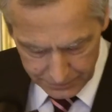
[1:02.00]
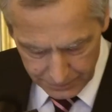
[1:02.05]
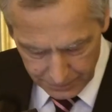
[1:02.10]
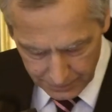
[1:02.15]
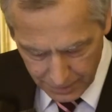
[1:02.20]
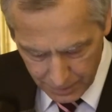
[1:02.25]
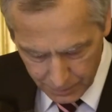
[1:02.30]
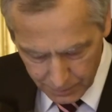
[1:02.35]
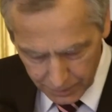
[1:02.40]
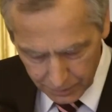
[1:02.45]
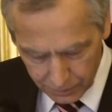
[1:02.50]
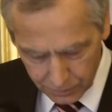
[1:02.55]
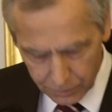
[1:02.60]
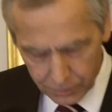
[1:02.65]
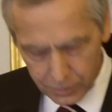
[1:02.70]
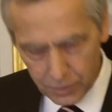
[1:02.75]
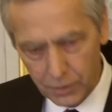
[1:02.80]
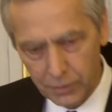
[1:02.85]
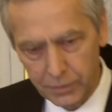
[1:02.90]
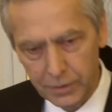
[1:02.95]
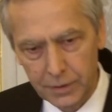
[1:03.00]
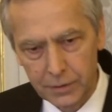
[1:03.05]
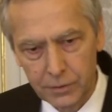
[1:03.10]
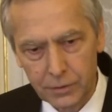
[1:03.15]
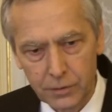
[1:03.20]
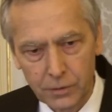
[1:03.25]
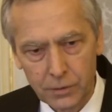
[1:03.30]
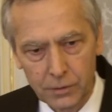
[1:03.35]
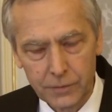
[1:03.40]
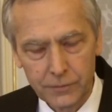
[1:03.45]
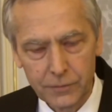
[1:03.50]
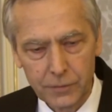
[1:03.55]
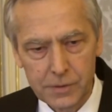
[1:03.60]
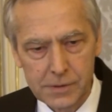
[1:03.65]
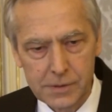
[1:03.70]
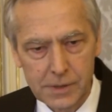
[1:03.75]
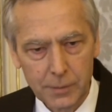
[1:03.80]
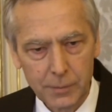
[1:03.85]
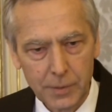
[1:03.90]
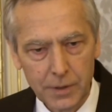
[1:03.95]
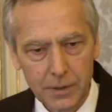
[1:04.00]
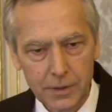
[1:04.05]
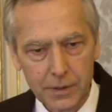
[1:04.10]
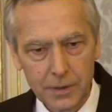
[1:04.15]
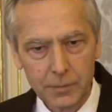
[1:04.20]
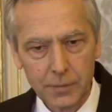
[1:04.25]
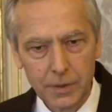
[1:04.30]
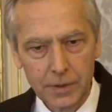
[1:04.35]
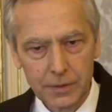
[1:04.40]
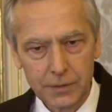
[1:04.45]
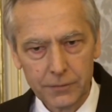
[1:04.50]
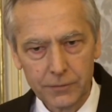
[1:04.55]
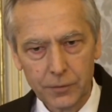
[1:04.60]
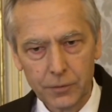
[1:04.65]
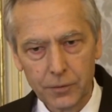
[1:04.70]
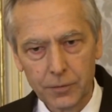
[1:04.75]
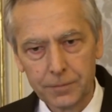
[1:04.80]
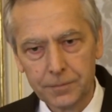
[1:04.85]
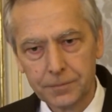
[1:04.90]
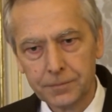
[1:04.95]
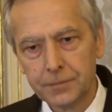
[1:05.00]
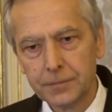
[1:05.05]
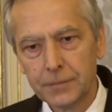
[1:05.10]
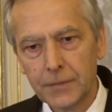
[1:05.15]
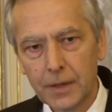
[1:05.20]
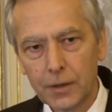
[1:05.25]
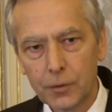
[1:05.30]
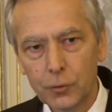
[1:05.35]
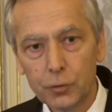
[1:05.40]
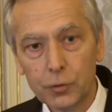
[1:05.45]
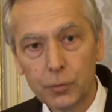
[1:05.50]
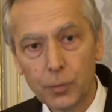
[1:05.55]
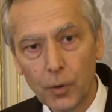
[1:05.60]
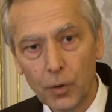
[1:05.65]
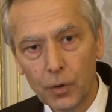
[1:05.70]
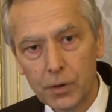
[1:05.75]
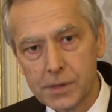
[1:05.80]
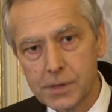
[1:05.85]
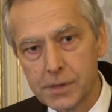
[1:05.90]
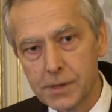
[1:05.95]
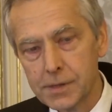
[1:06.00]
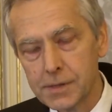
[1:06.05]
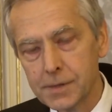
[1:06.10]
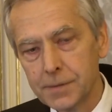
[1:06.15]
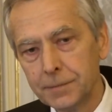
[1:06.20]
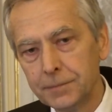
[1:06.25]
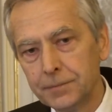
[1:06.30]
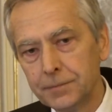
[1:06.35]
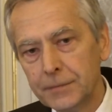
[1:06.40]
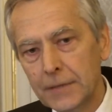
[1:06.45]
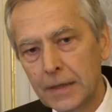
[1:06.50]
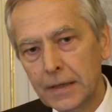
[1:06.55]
coming or growing, not only for stability, but for good policies.